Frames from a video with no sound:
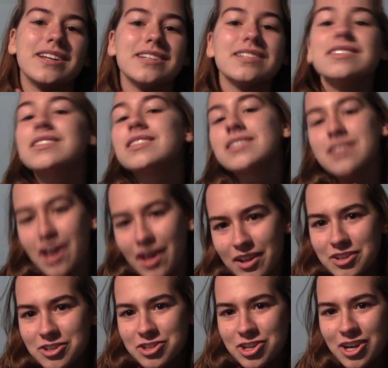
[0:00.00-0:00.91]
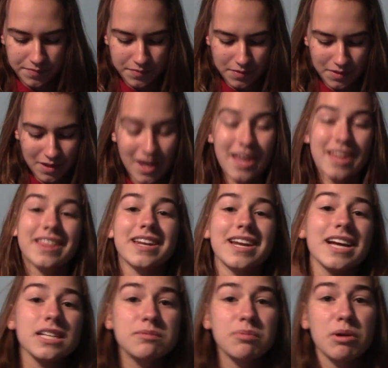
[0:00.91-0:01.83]
nostalgia. The
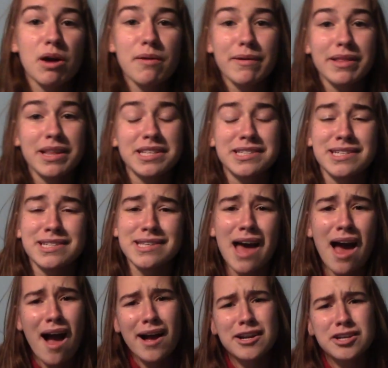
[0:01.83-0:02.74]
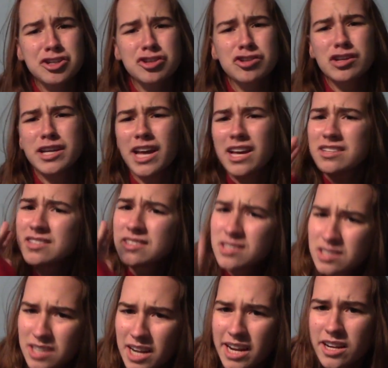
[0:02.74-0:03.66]
next book on my list is actually a
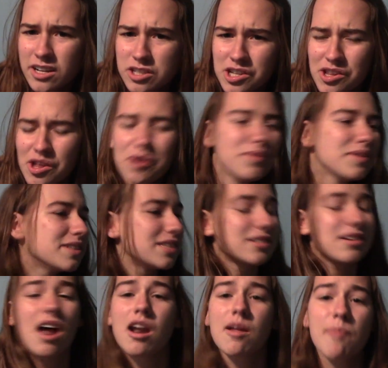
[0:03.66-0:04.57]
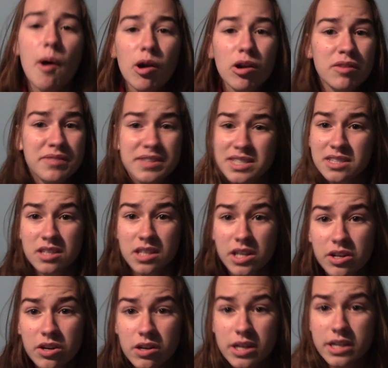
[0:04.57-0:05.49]
standalone. This is not a part of a
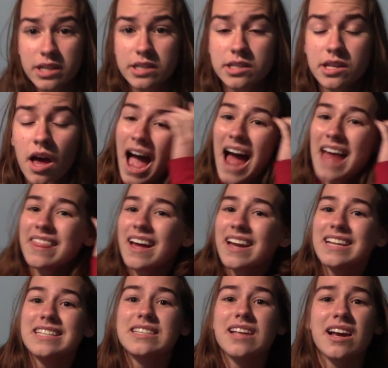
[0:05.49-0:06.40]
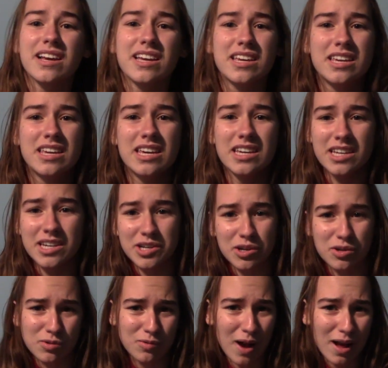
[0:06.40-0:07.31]
series, and that is
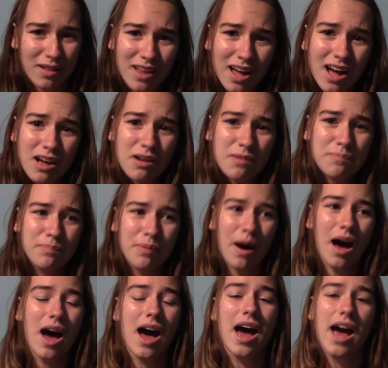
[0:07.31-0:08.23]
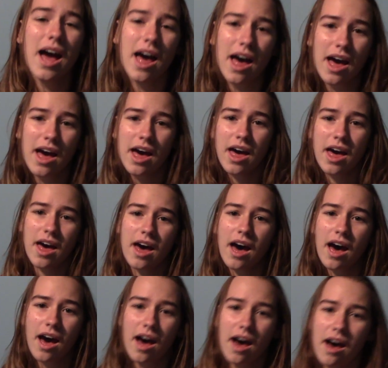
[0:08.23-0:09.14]
Geekerella
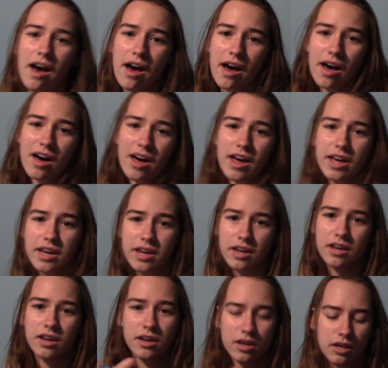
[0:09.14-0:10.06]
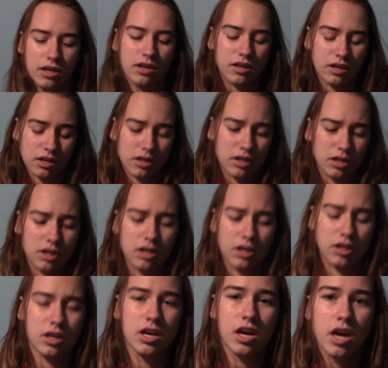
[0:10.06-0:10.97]

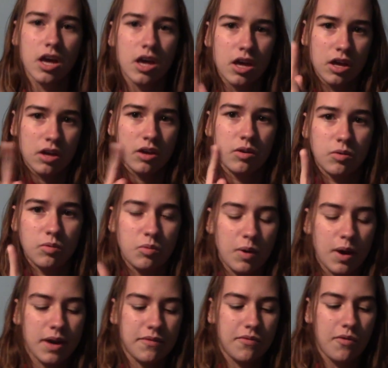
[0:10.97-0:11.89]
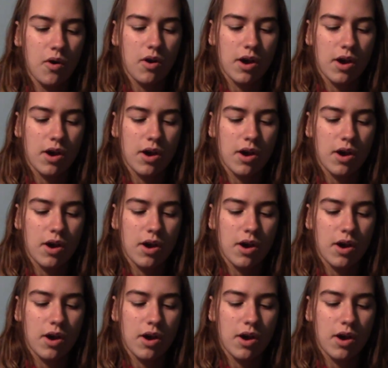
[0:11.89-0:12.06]
by... Wait for